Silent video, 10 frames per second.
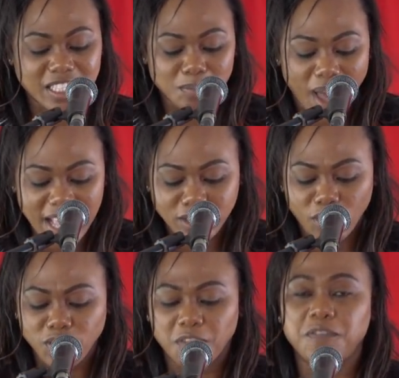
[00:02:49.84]
smiles
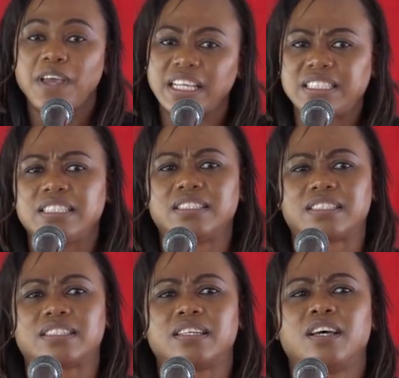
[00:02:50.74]
on your faces
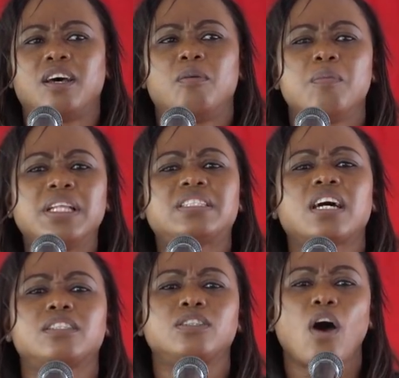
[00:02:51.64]
means
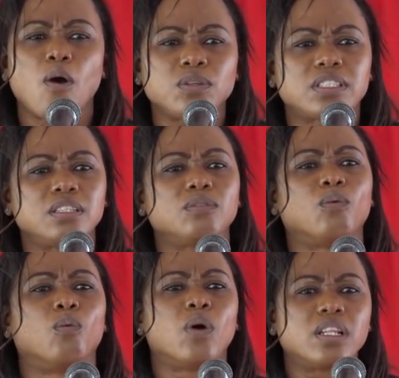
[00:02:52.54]

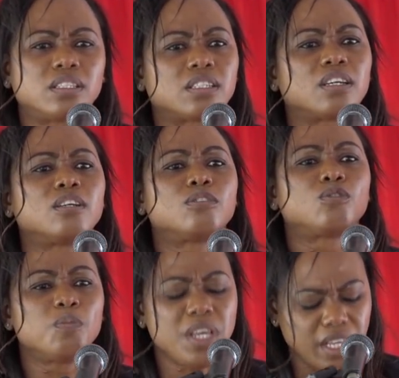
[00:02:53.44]
1,000 words
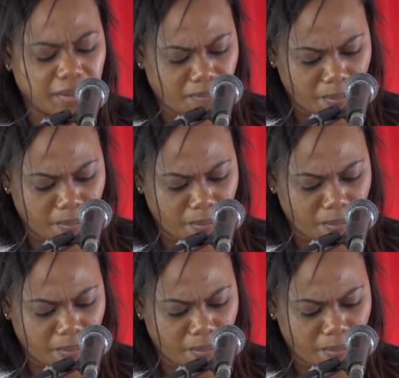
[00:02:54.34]
to me.